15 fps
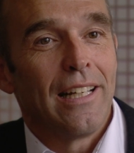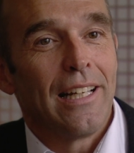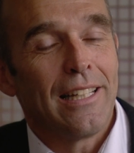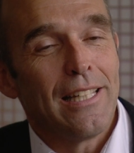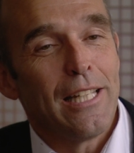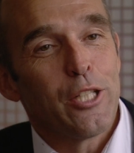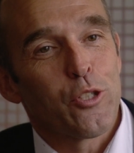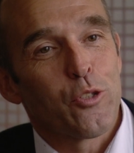
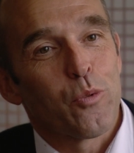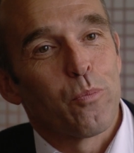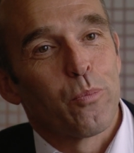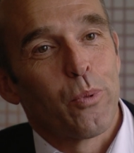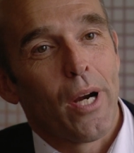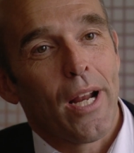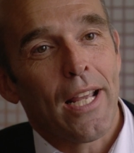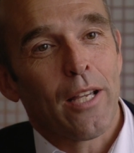It needs to
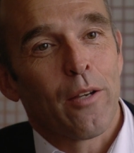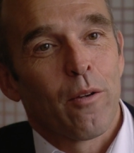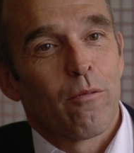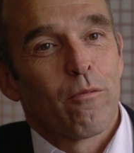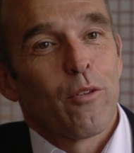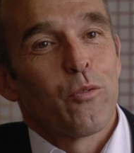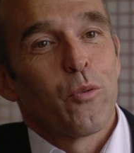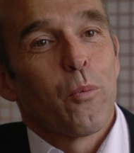break
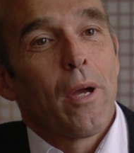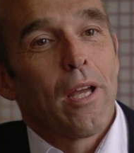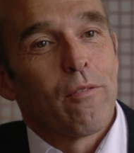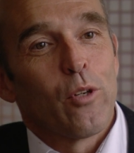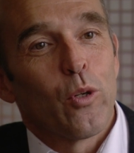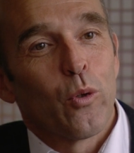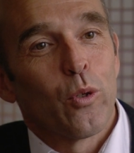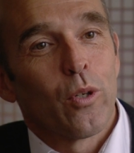with the way
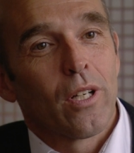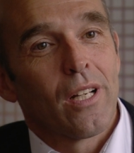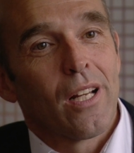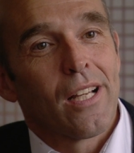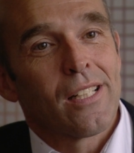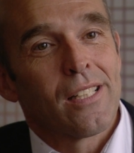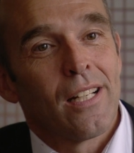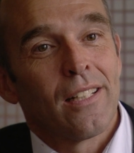we
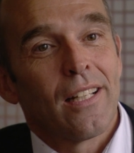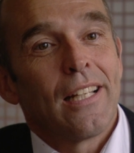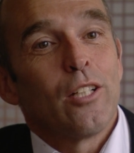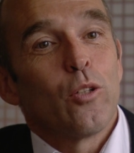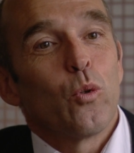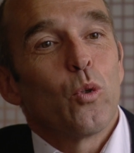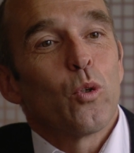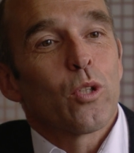organize it
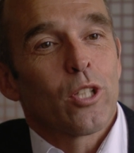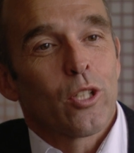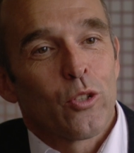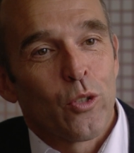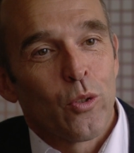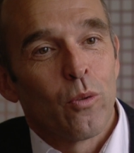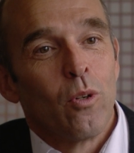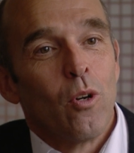in order
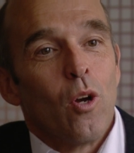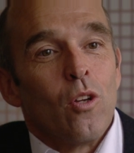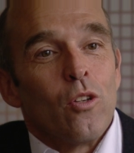to